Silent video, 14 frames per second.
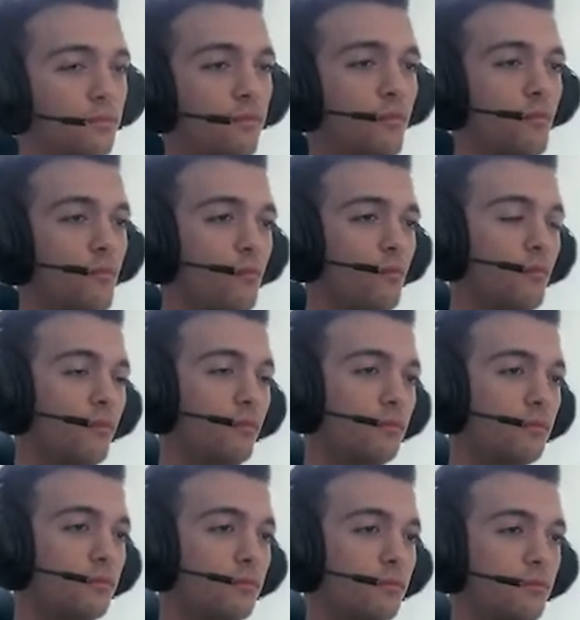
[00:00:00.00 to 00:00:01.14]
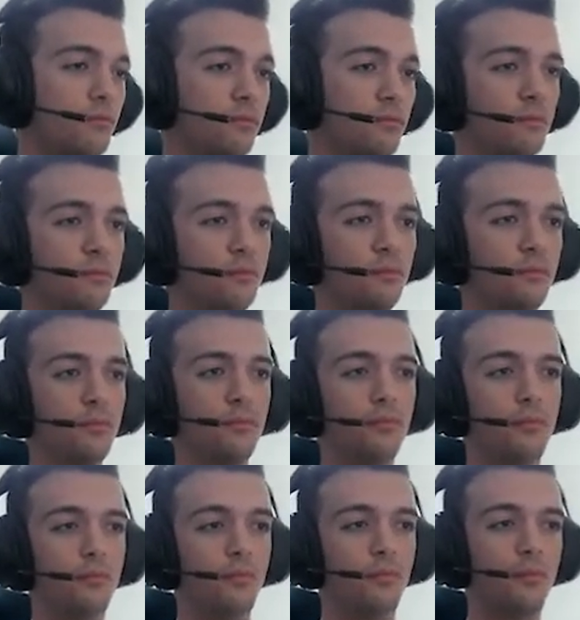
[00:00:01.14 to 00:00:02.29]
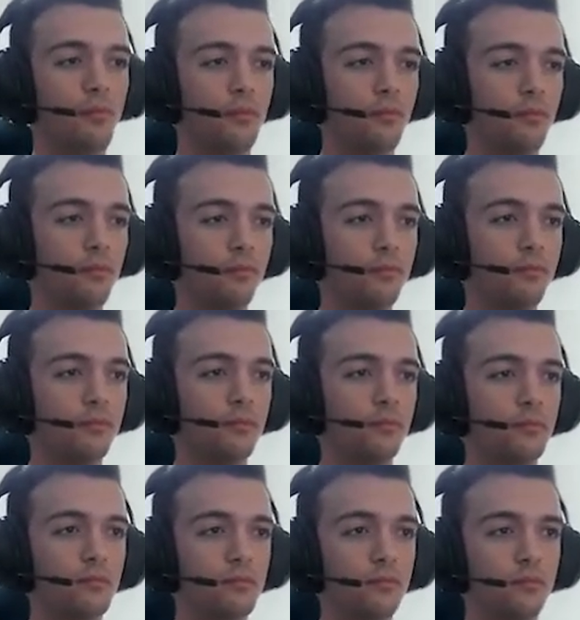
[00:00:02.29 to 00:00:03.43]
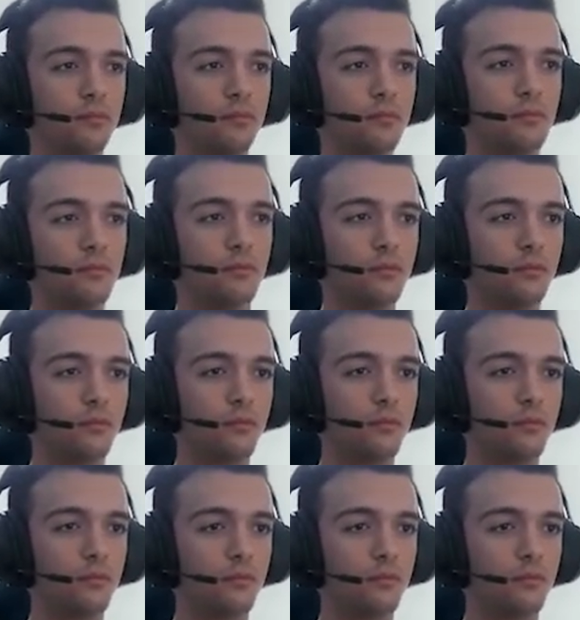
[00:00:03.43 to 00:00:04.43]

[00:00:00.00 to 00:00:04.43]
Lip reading: No words are spoken by the person on screen.